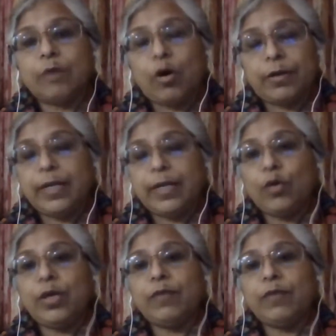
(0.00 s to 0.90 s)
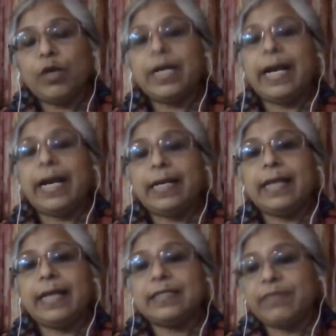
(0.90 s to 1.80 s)
or DOE, what
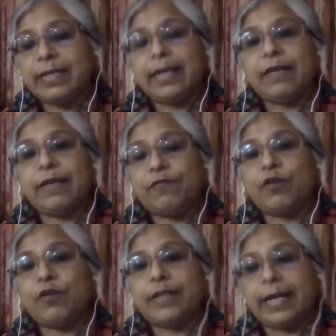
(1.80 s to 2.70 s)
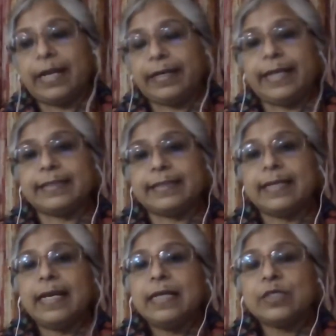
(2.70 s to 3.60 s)
guidelines will they give for that case.
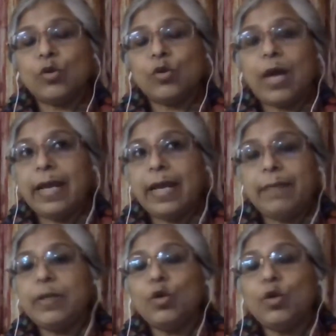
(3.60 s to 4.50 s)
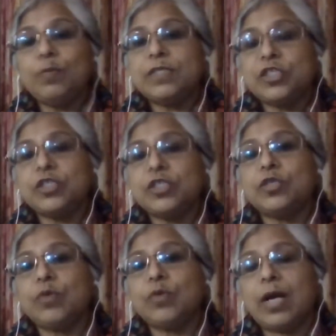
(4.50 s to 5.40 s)
So I am in no
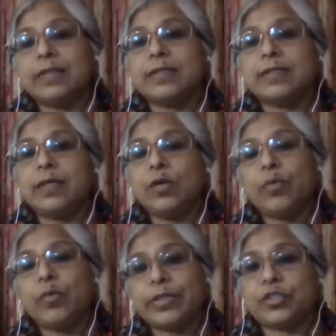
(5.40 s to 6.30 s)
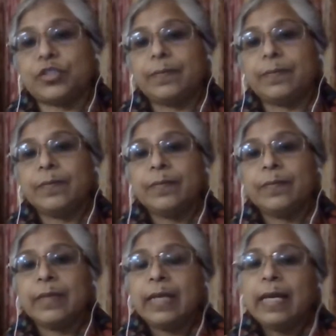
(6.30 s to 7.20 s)
position to answer your question.
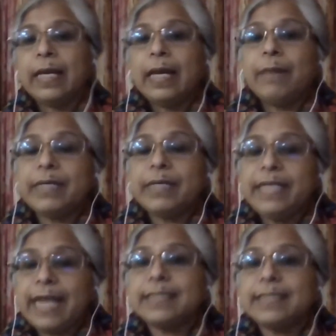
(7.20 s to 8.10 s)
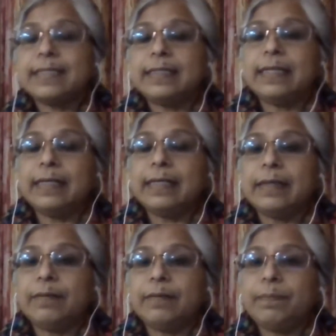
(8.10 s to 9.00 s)
But yes,
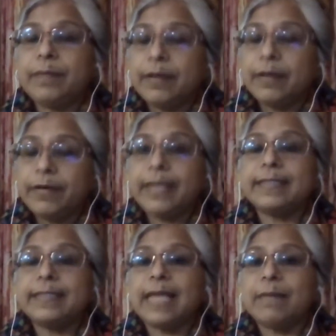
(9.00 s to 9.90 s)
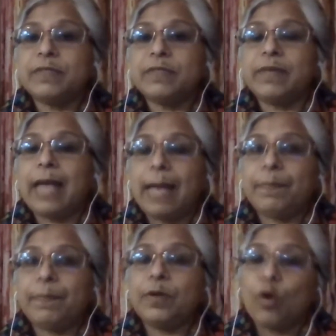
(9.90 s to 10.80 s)
the theory exams will
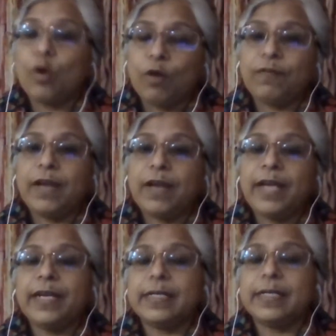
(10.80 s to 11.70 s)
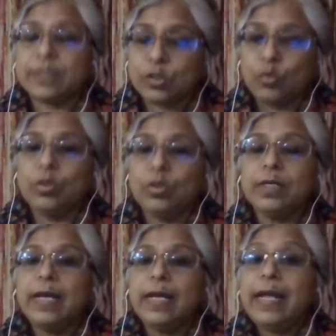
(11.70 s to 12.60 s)
happen offline in school,